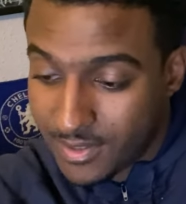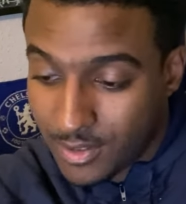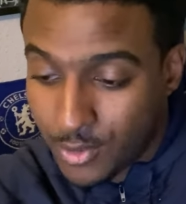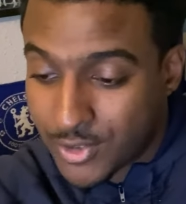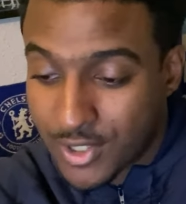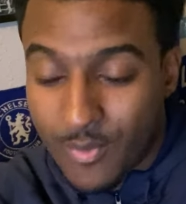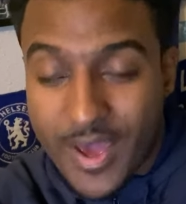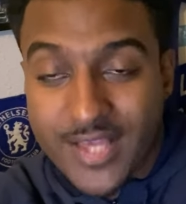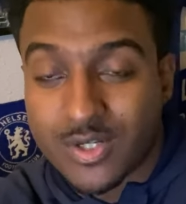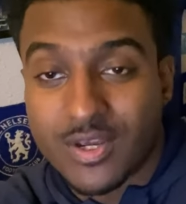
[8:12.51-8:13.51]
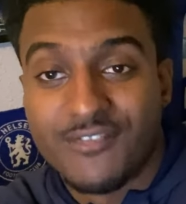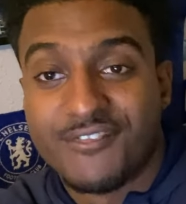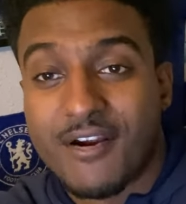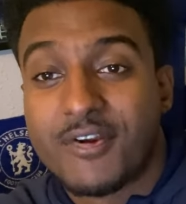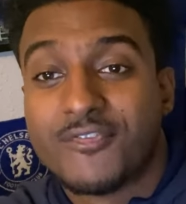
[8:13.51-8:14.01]
Luton away is looking
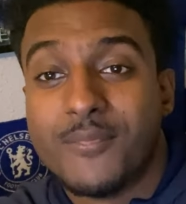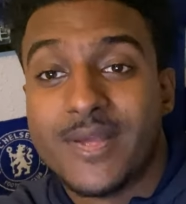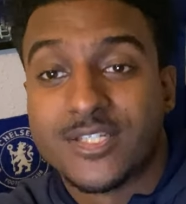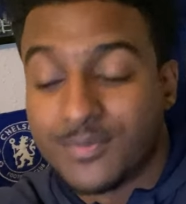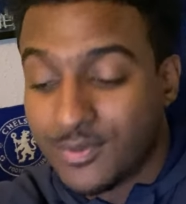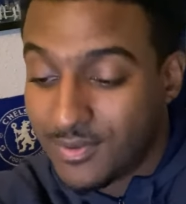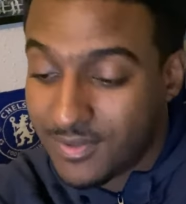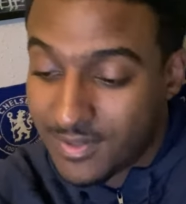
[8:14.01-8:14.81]
very formidable